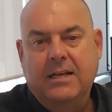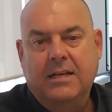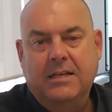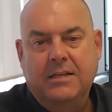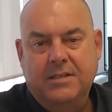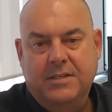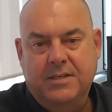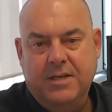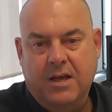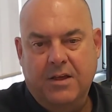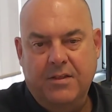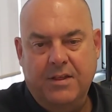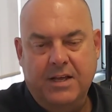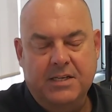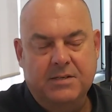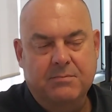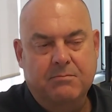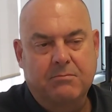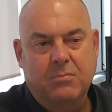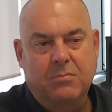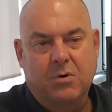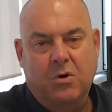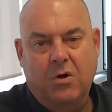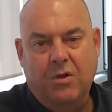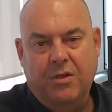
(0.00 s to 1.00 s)
So there's
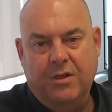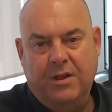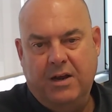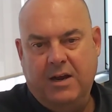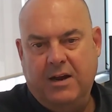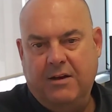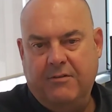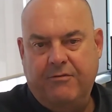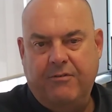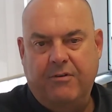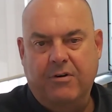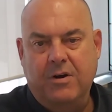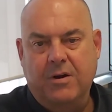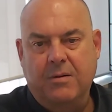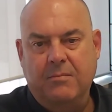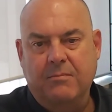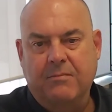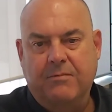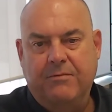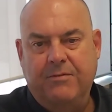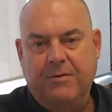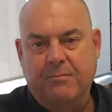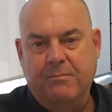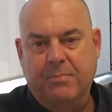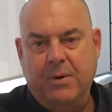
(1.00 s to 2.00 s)
more than enough room
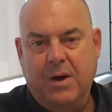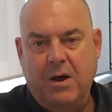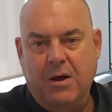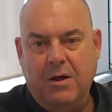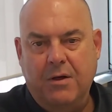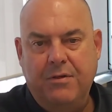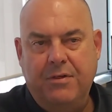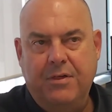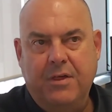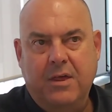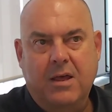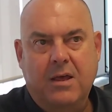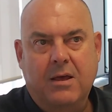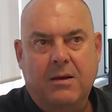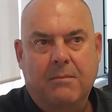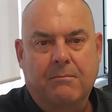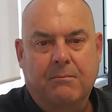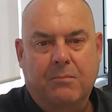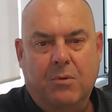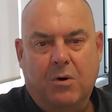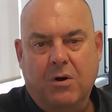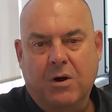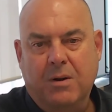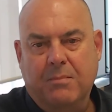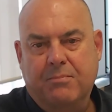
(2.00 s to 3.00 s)
for both.
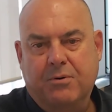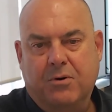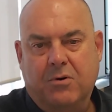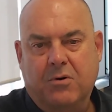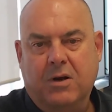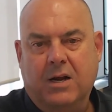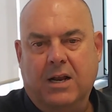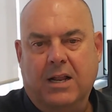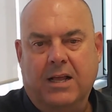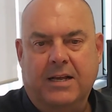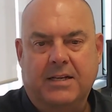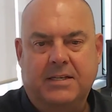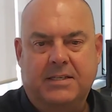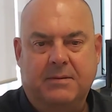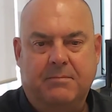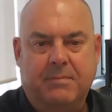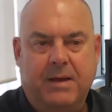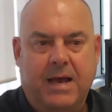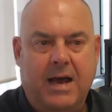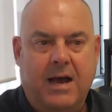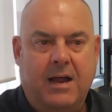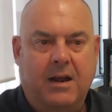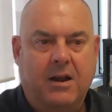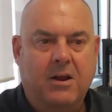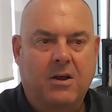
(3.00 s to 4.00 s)
More importantly, it's
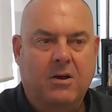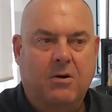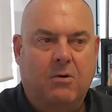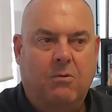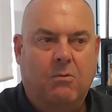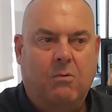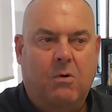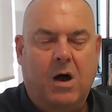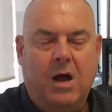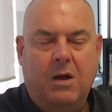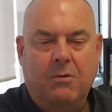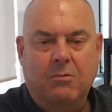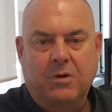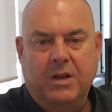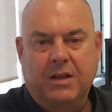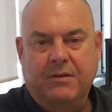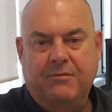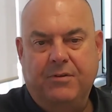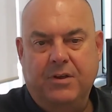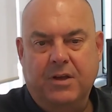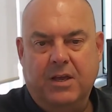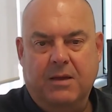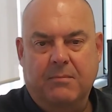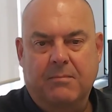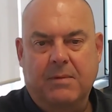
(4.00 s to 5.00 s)
about if
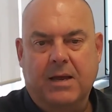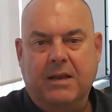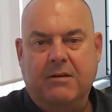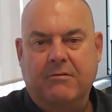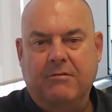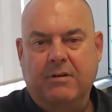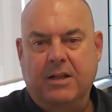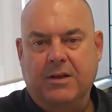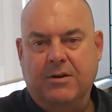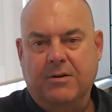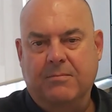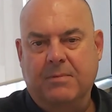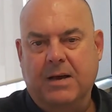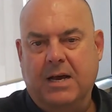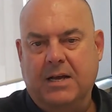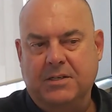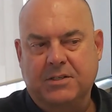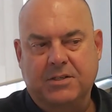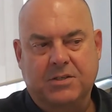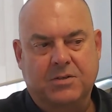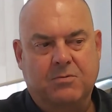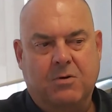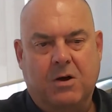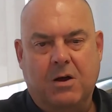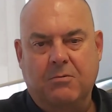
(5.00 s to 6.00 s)
you can make really good
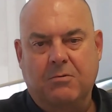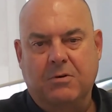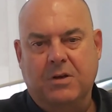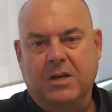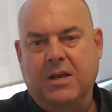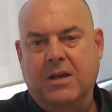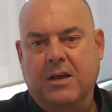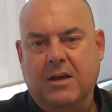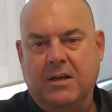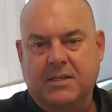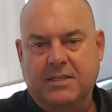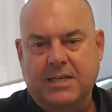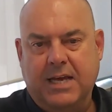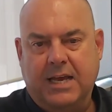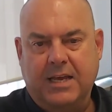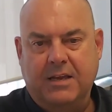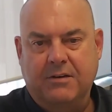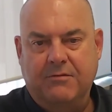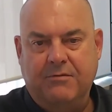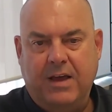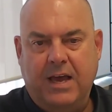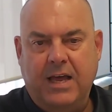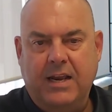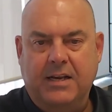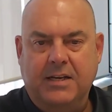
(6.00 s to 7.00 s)
margins, why wouldn't you go and take
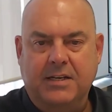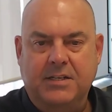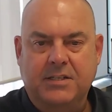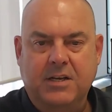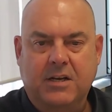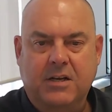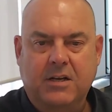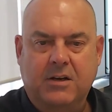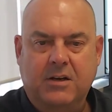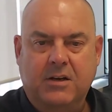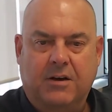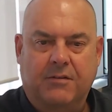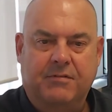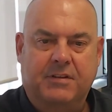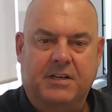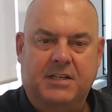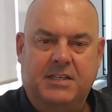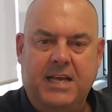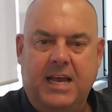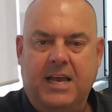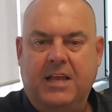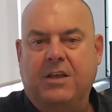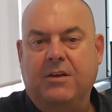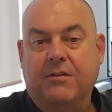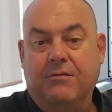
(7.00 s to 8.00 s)
advantage of the
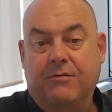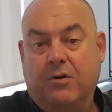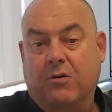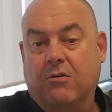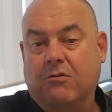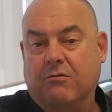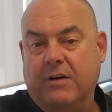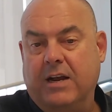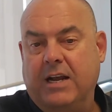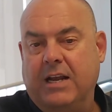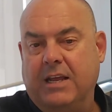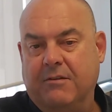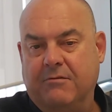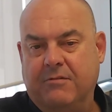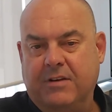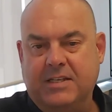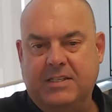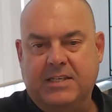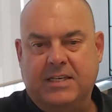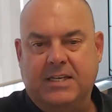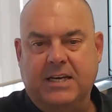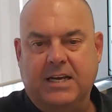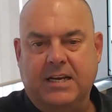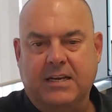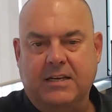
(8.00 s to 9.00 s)
tech you've already
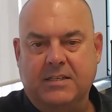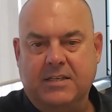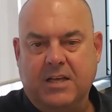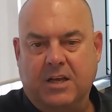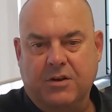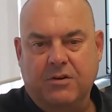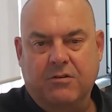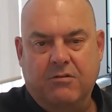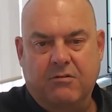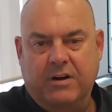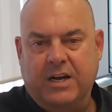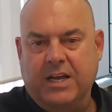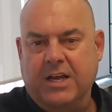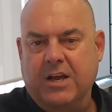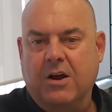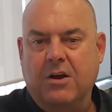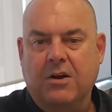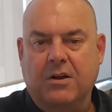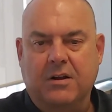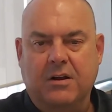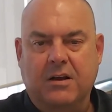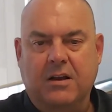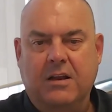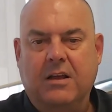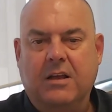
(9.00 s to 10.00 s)
invested in? So you already
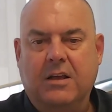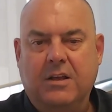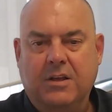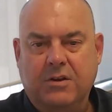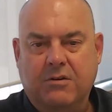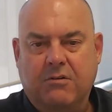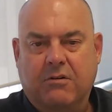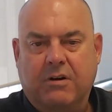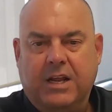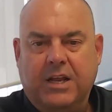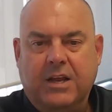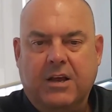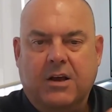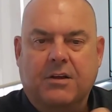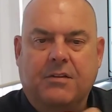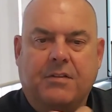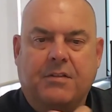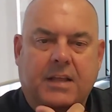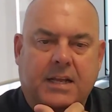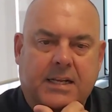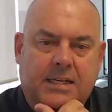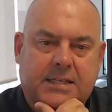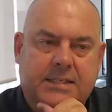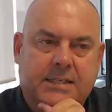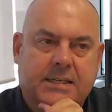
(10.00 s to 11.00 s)
own
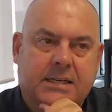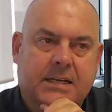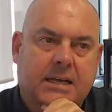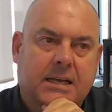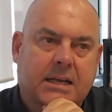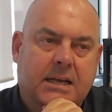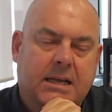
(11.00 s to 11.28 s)
this.